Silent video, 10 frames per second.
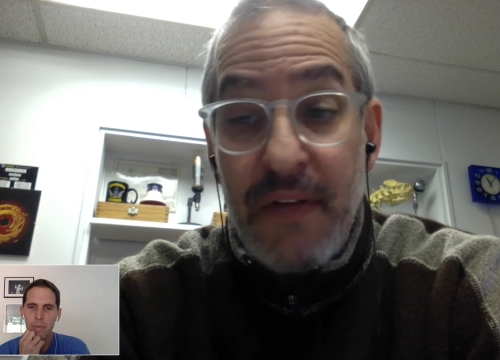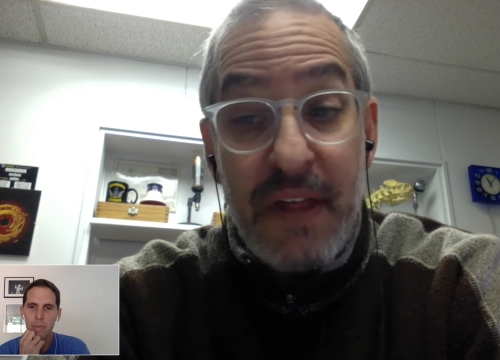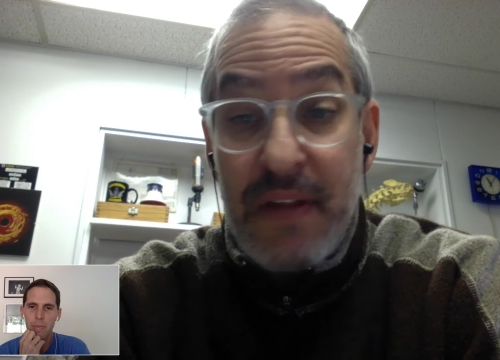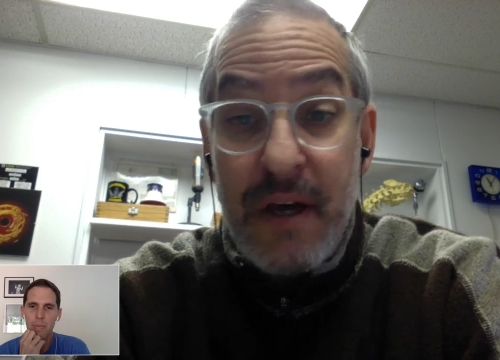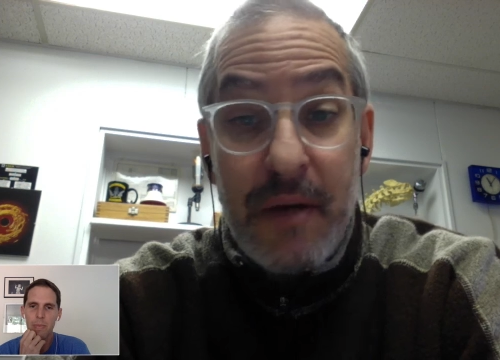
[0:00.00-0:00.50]

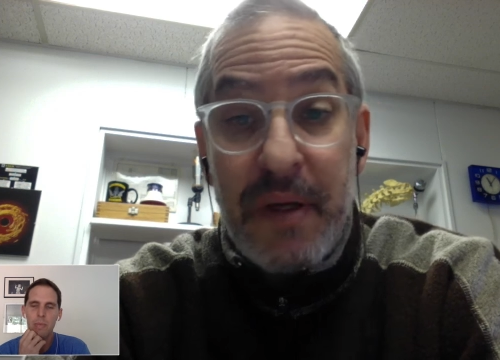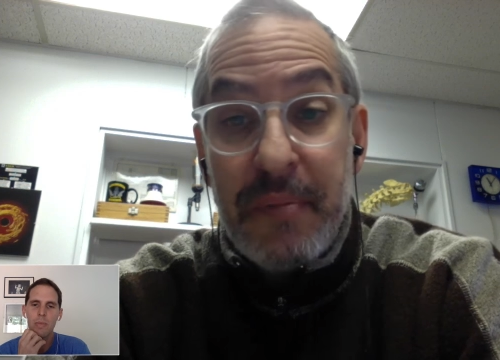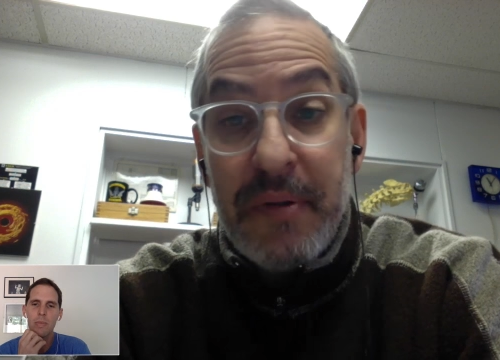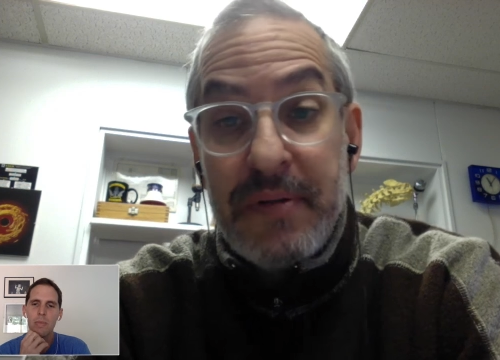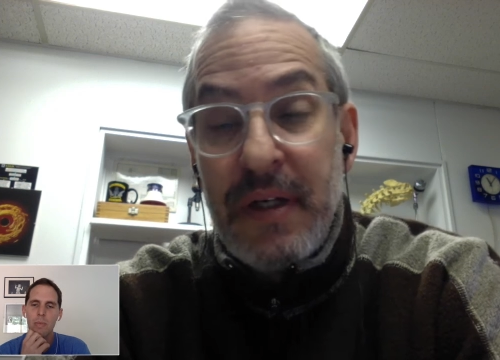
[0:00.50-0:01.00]
Speaker 1: than the young
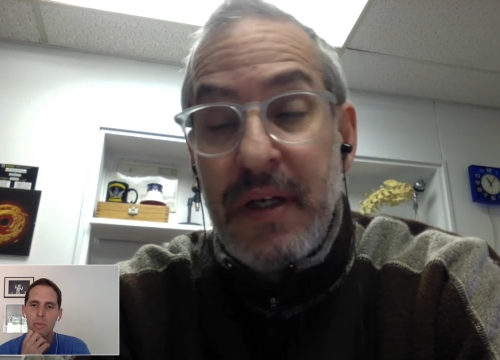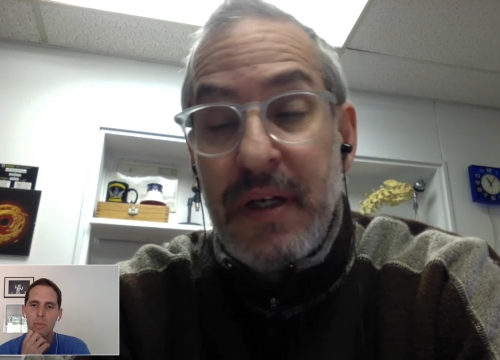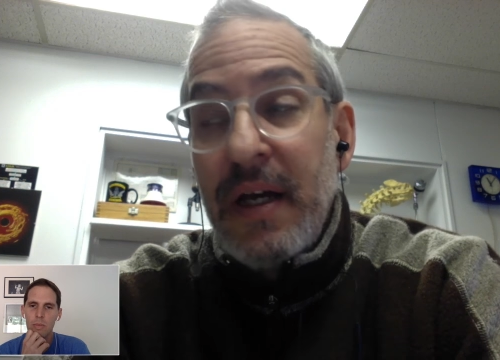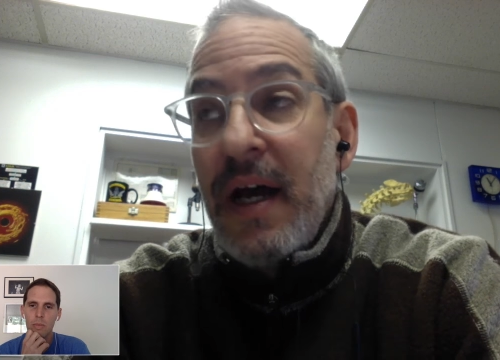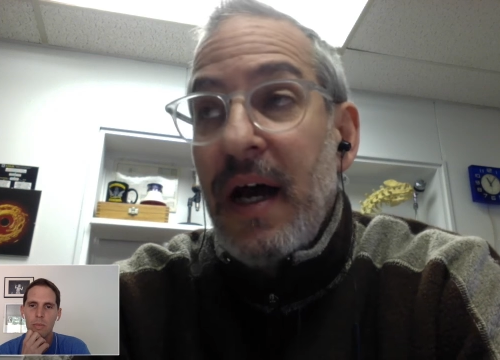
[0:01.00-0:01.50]
people.
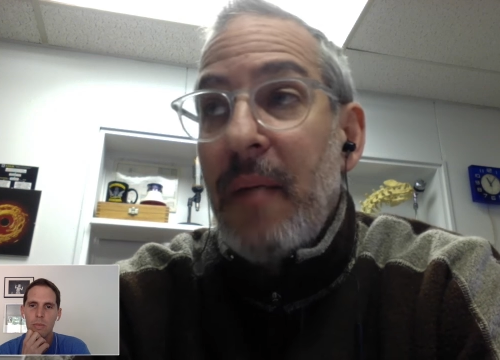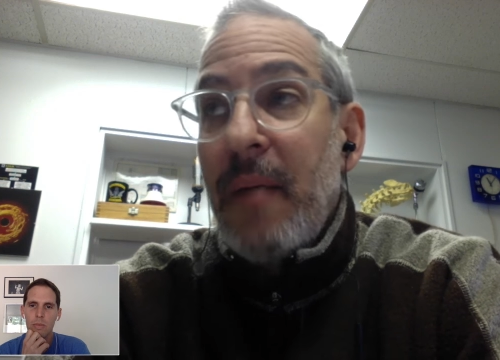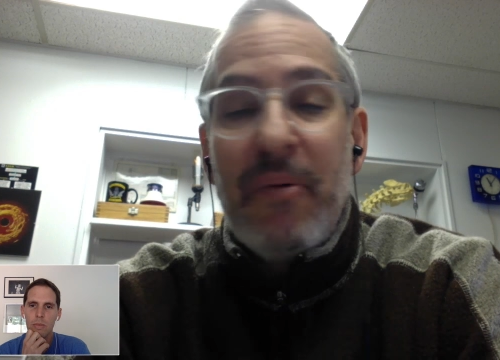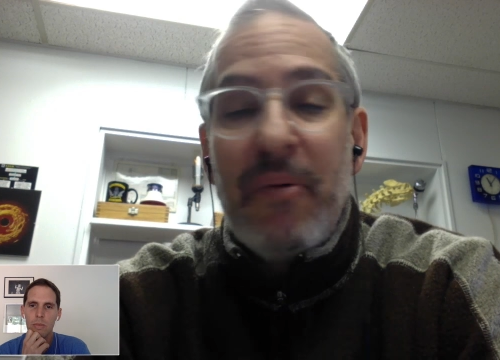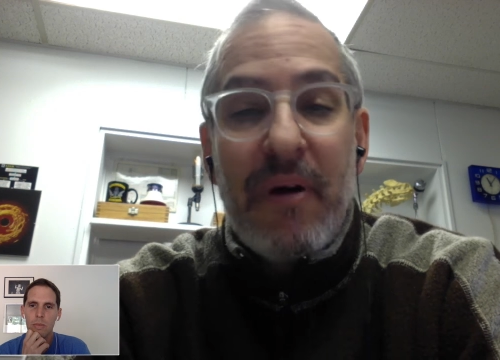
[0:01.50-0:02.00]

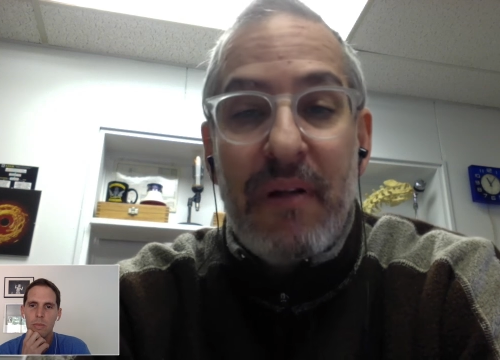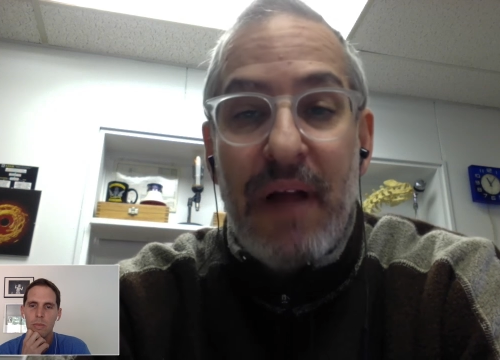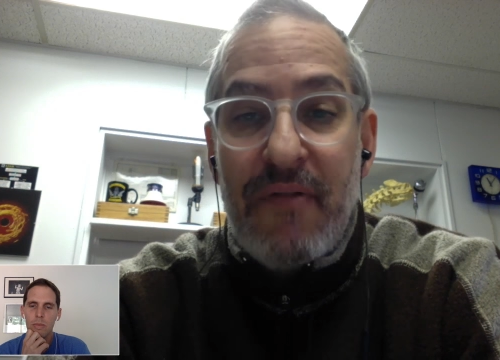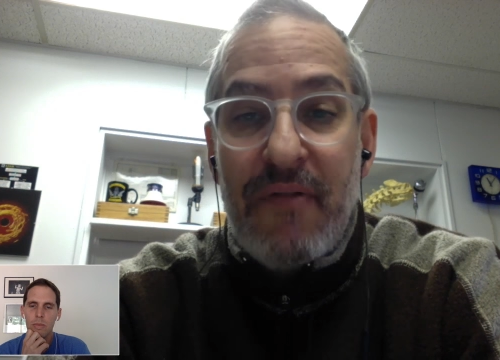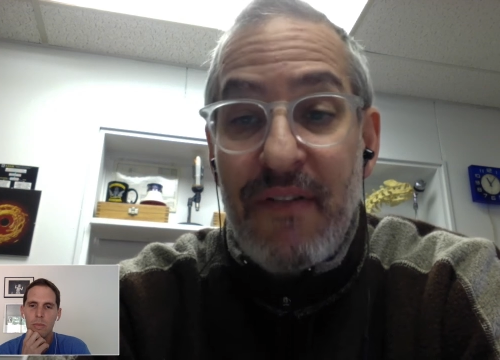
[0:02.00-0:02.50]
But we're
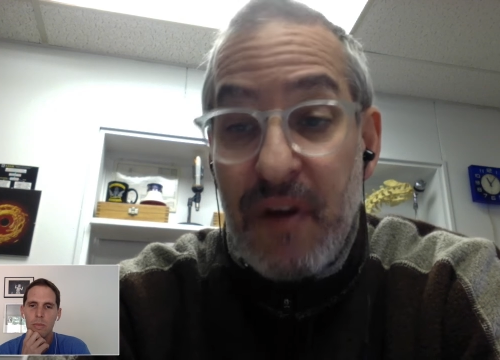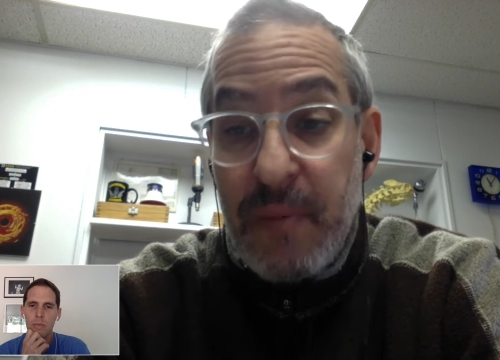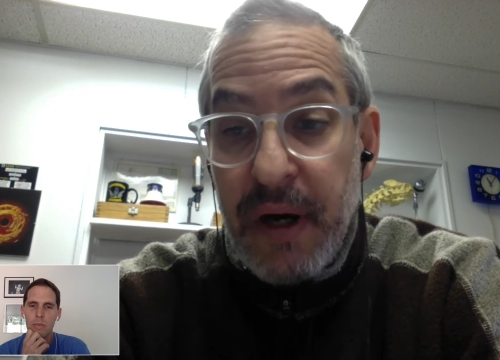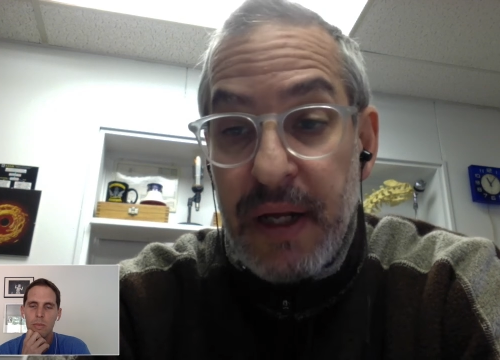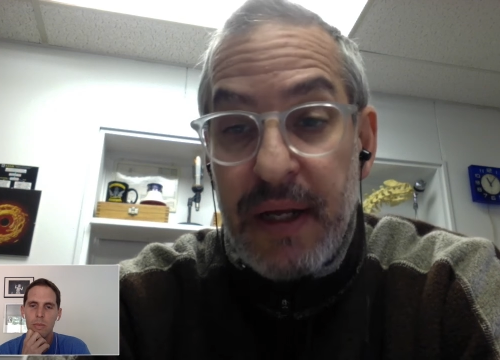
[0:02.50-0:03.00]
glad for
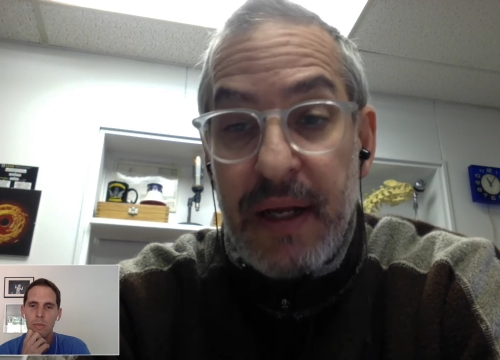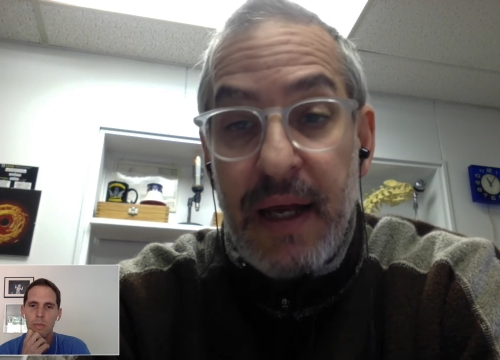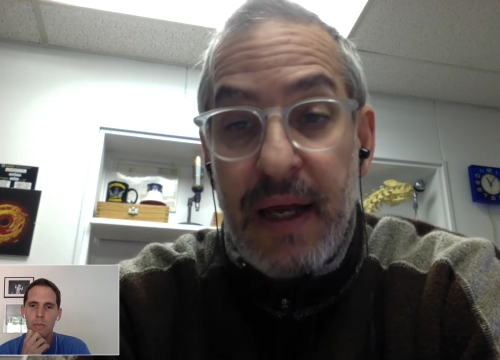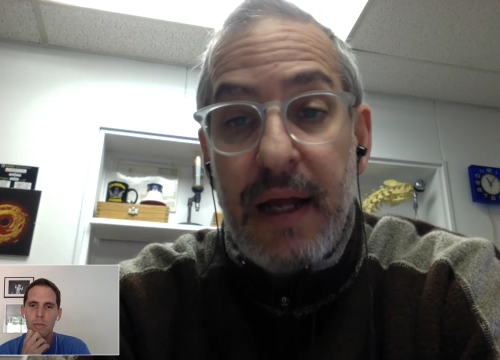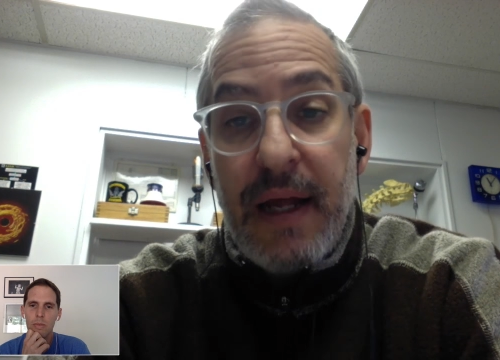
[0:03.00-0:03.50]
everybody.
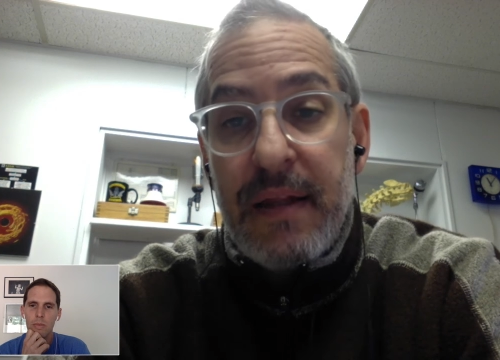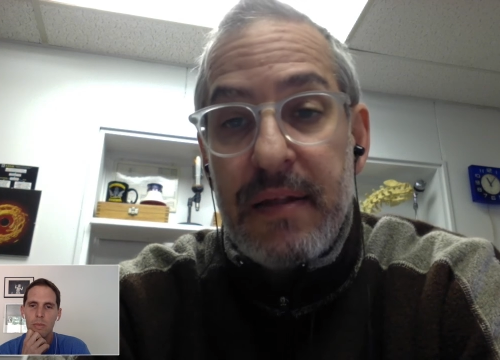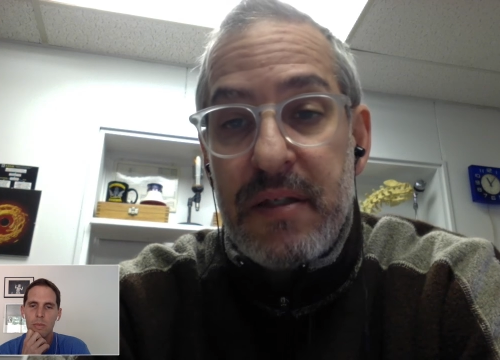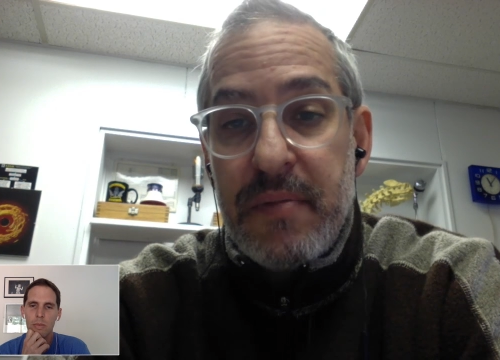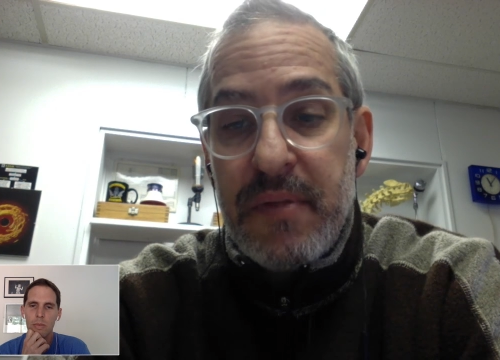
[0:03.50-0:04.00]
And I think
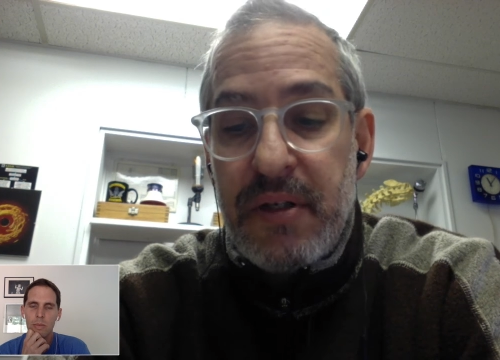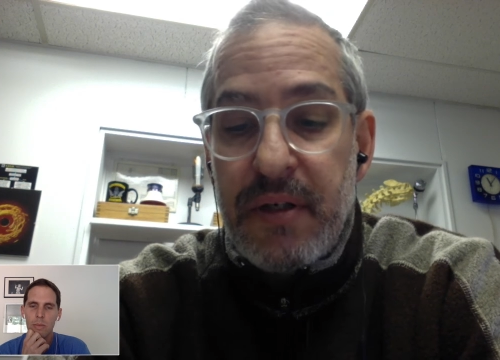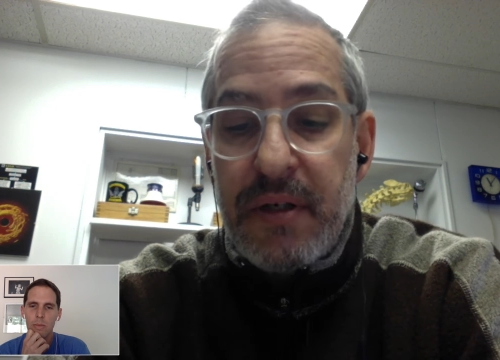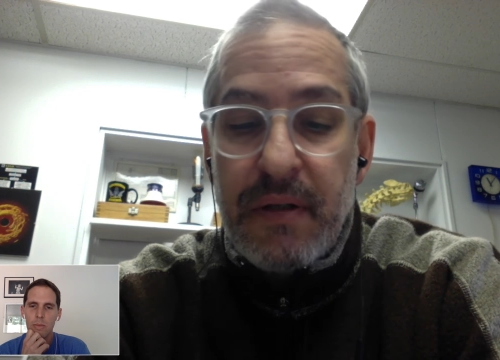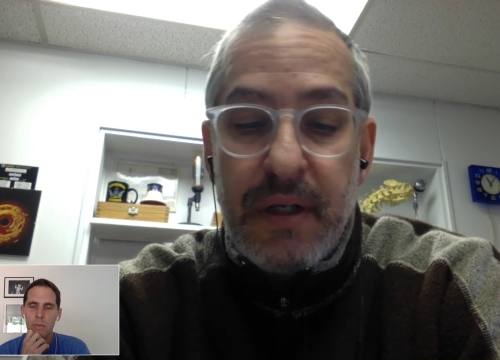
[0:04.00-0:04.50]
this is a
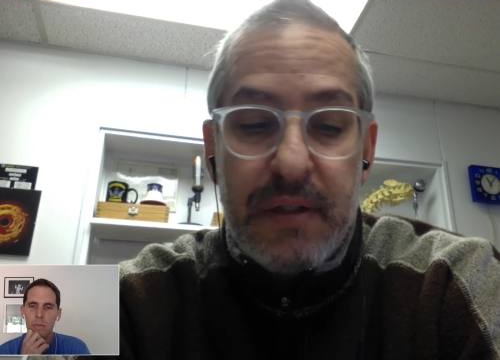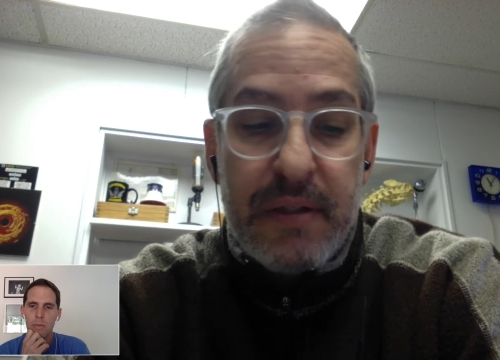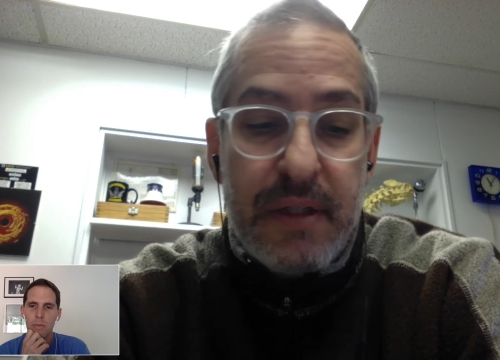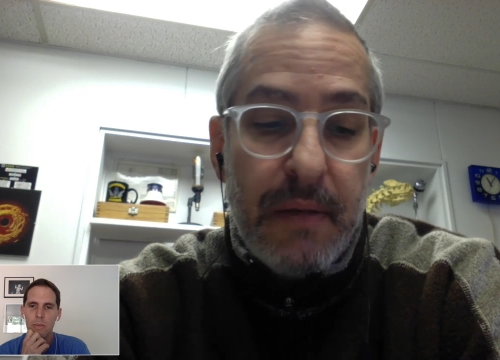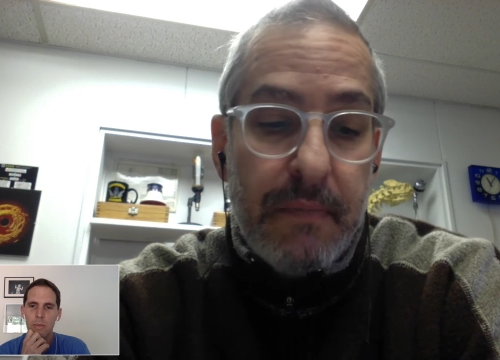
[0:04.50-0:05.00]
material
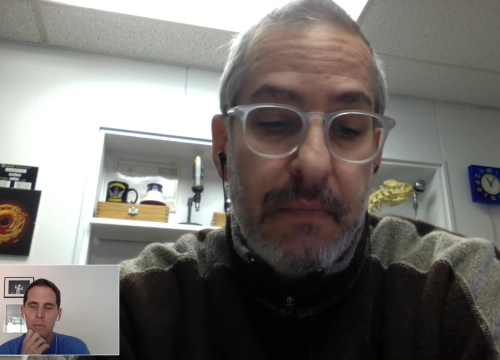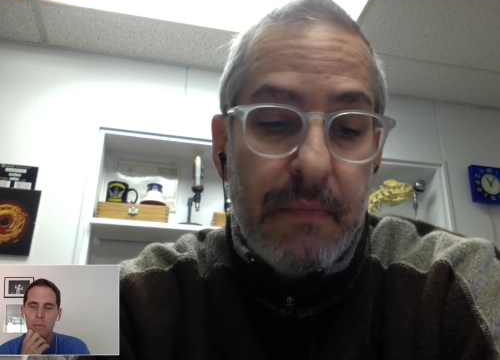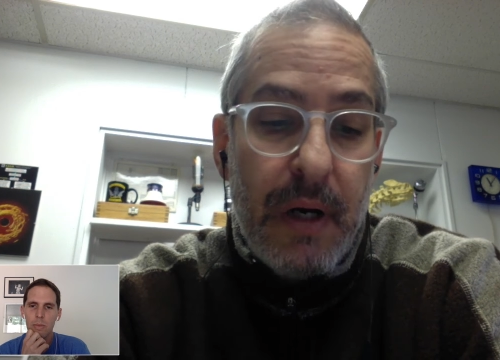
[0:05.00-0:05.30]
that